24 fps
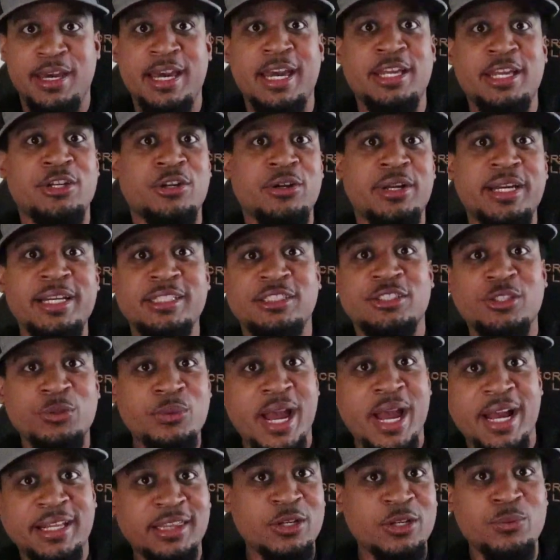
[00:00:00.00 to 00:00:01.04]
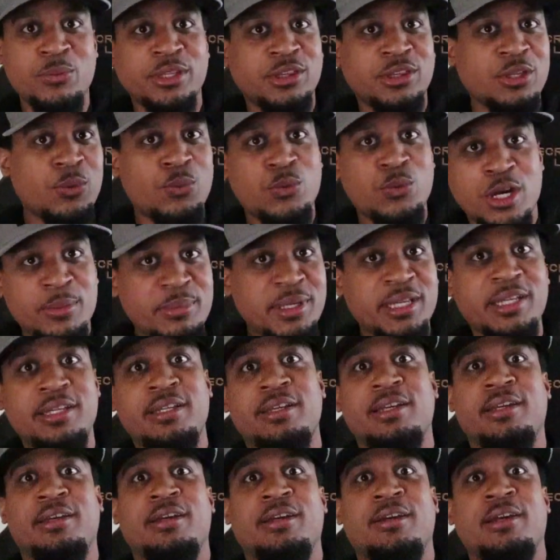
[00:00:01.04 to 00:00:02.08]
And you're interacting with the
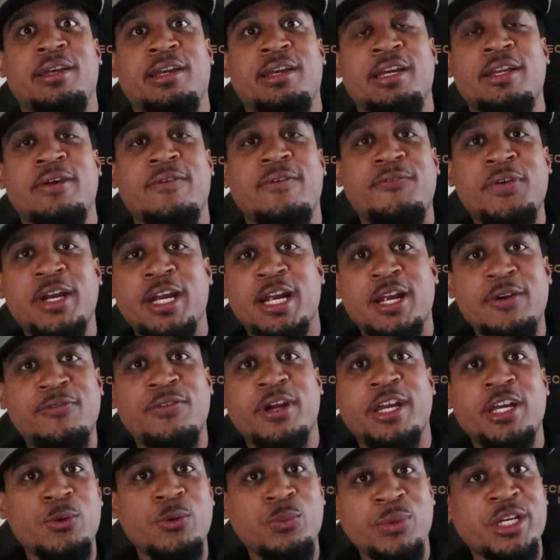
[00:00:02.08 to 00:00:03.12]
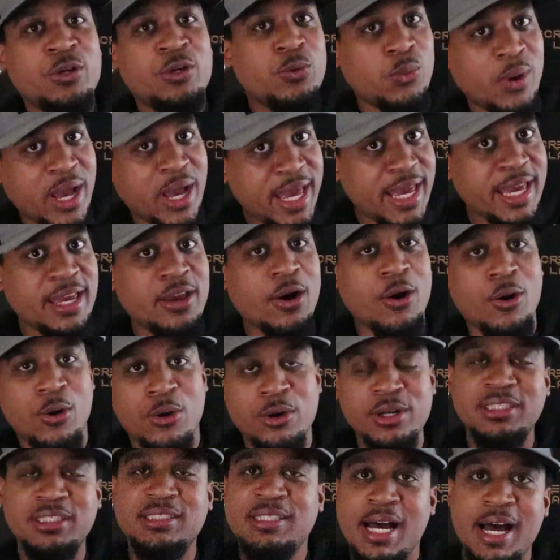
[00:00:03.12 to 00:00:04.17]
woman in a very, very weak way
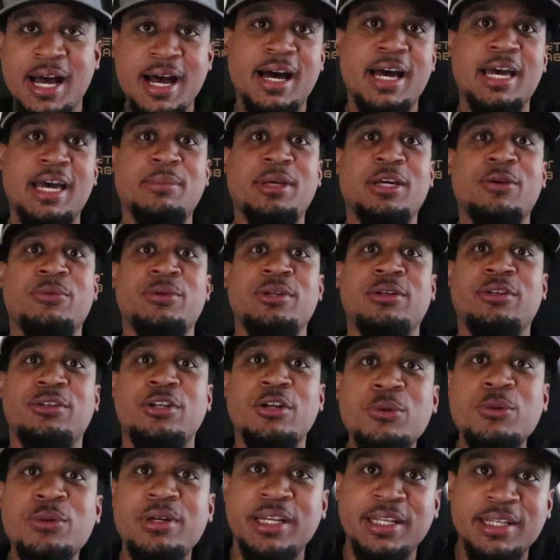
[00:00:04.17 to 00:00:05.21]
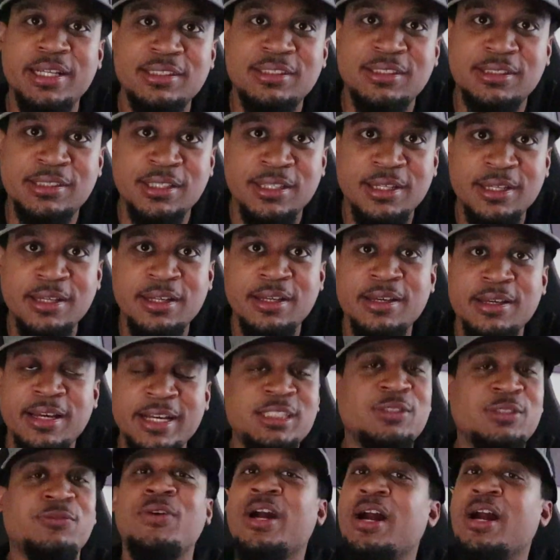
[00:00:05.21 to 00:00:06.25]
all the time. And when you're doing this,
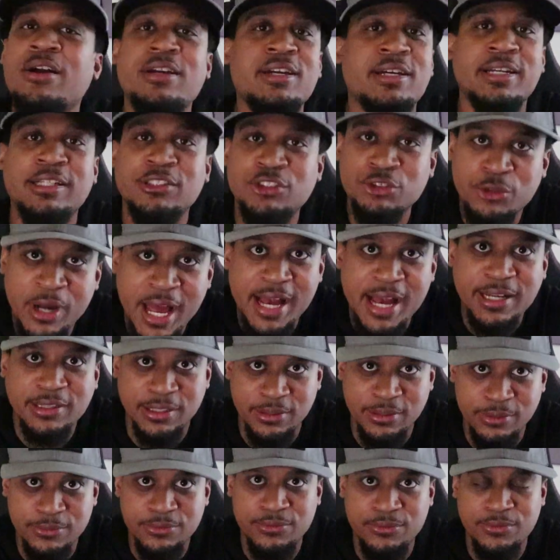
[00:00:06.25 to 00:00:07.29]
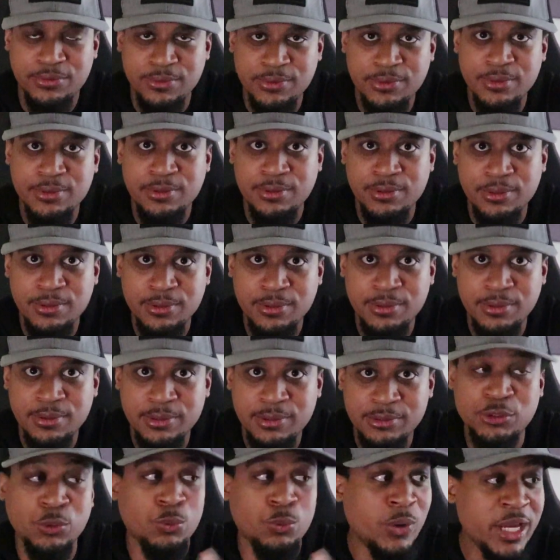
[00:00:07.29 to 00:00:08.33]
it's very unattractive
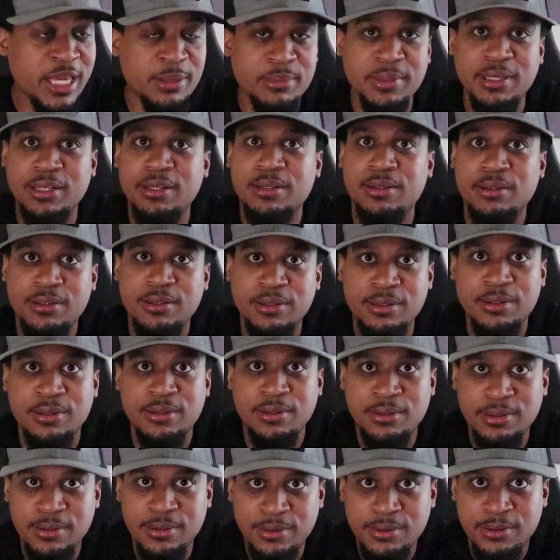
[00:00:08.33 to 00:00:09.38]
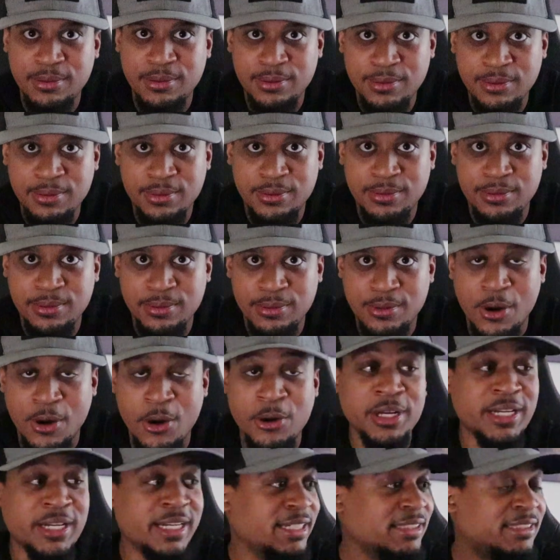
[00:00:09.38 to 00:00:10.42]
to women
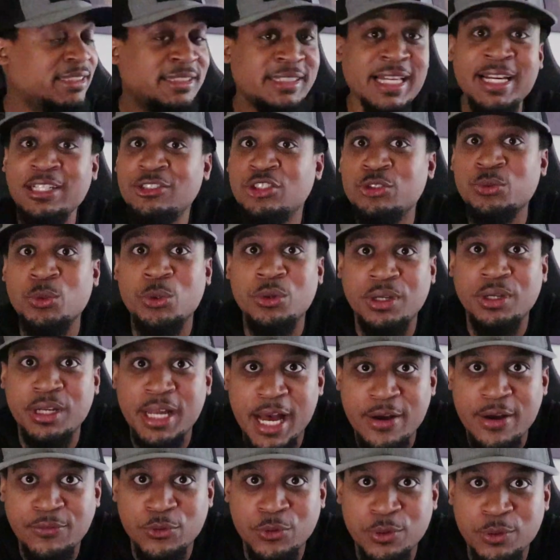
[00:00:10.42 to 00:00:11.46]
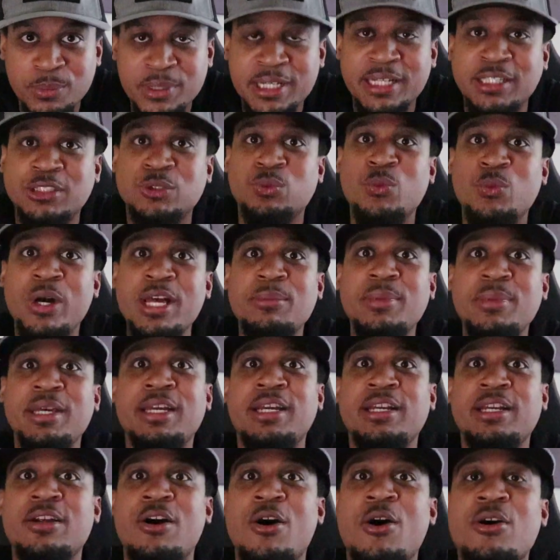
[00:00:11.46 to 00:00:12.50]
on an instinctual level because
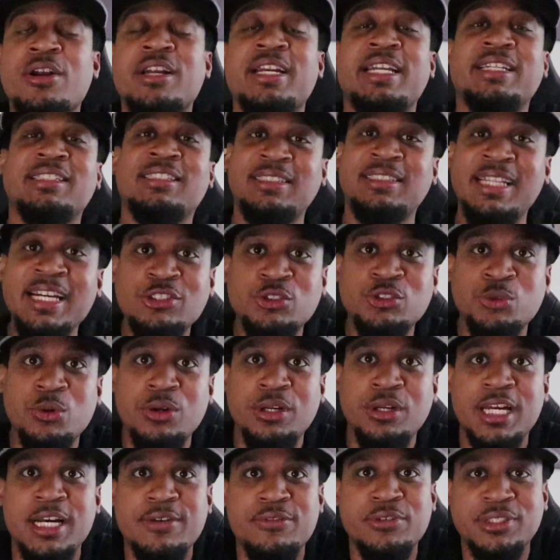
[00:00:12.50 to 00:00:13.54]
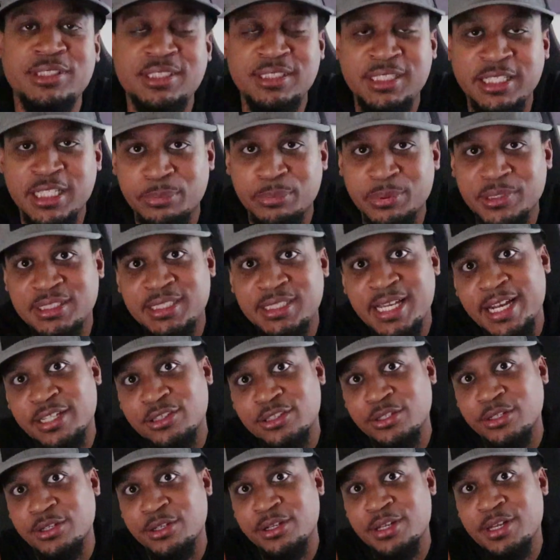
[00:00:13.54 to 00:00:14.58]
women on an instinctual level seek a
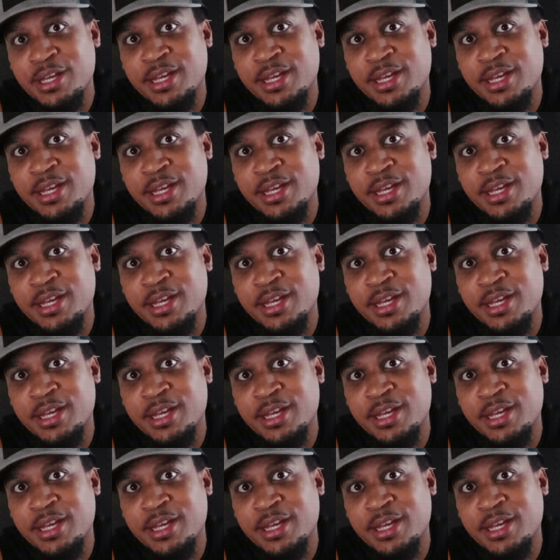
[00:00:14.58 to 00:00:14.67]
protector.